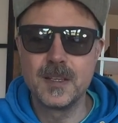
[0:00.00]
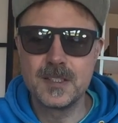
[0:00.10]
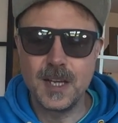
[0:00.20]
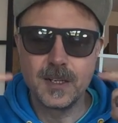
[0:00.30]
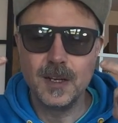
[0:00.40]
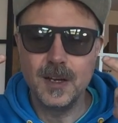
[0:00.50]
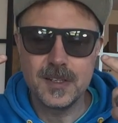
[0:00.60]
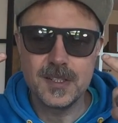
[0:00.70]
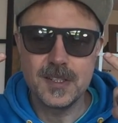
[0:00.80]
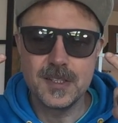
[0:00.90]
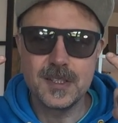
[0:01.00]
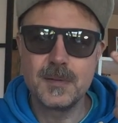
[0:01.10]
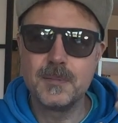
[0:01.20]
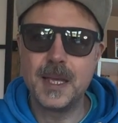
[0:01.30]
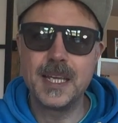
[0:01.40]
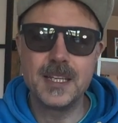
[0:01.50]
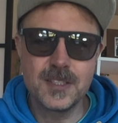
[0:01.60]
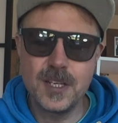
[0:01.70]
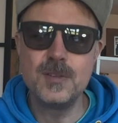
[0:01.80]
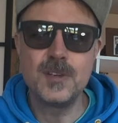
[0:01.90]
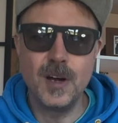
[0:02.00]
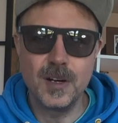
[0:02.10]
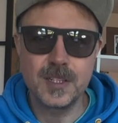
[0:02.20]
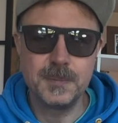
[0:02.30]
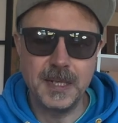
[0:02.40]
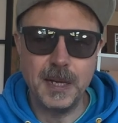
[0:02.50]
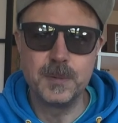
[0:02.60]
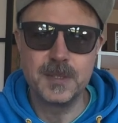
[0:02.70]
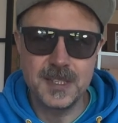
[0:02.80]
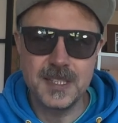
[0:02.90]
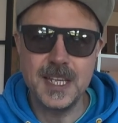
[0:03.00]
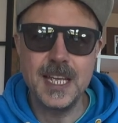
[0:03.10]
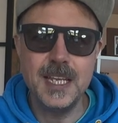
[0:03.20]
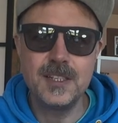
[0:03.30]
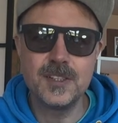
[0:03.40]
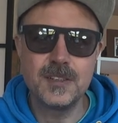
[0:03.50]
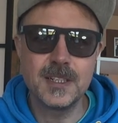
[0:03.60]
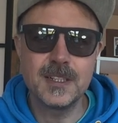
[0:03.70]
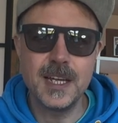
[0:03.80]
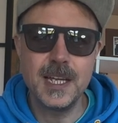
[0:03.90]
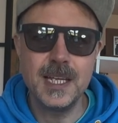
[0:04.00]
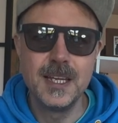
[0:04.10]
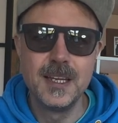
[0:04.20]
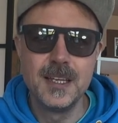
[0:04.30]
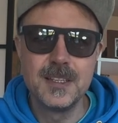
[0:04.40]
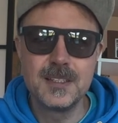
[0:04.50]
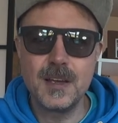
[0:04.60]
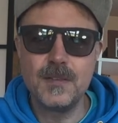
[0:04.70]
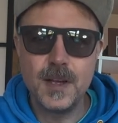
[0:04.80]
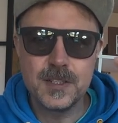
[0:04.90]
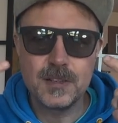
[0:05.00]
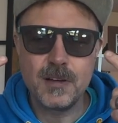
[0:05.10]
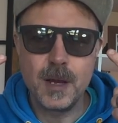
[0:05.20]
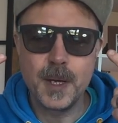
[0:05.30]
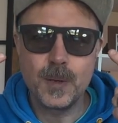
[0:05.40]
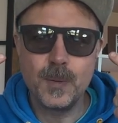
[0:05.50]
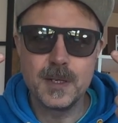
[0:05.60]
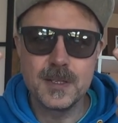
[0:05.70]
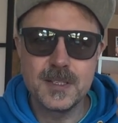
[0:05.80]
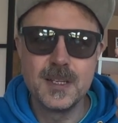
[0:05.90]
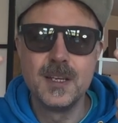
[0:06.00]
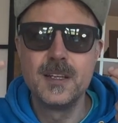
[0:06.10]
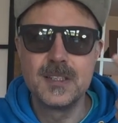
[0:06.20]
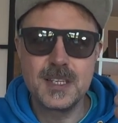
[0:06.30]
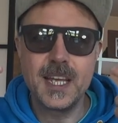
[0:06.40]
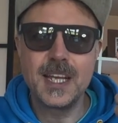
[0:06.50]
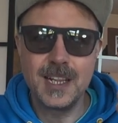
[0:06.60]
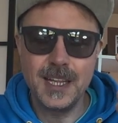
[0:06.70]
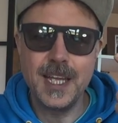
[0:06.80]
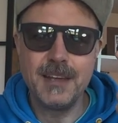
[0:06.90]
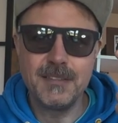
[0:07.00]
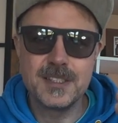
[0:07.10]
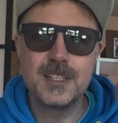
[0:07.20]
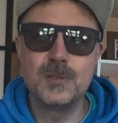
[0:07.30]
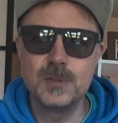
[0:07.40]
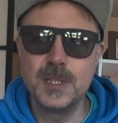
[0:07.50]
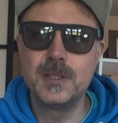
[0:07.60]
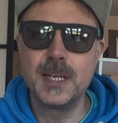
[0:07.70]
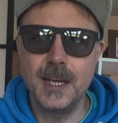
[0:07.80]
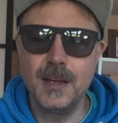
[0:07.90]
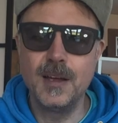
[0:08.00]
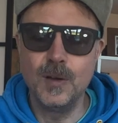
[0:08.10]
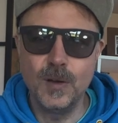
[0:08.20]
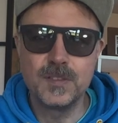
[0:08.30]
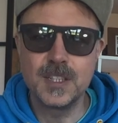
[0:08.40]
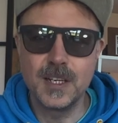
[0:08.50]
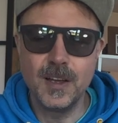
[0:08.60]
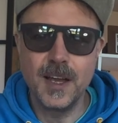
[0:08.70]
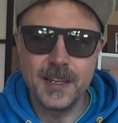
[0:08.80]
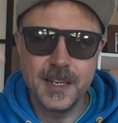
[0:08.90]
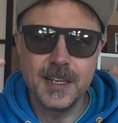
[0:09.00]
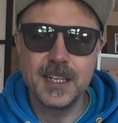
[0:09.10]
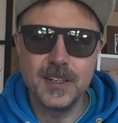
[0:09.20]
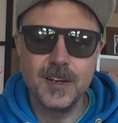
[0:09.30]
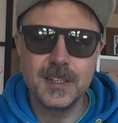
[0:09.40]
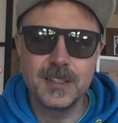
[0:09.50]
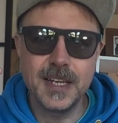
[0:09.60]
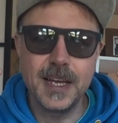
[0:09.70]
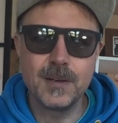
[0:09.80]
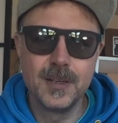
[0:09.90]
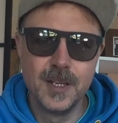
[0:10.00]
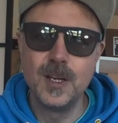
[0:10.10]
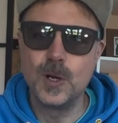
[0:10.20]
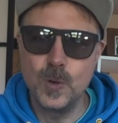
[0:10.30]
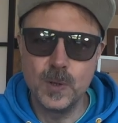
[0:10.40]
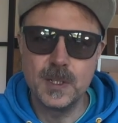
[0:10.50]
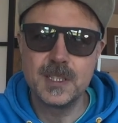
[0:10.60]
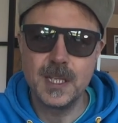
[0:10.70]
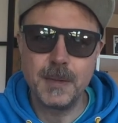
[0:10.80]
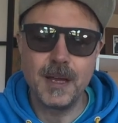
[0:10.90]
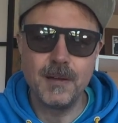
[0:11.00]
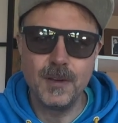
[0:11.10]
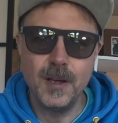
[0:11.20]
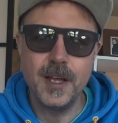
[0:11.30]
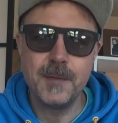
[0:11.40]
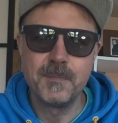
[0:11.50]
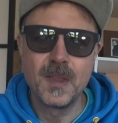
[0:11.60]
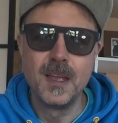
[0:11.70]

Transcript: sunglasses make it too dark to be able to see during the day. So photochromic ones stay clear until you get a lot of sunlight, and then they darken down according to the amount of light.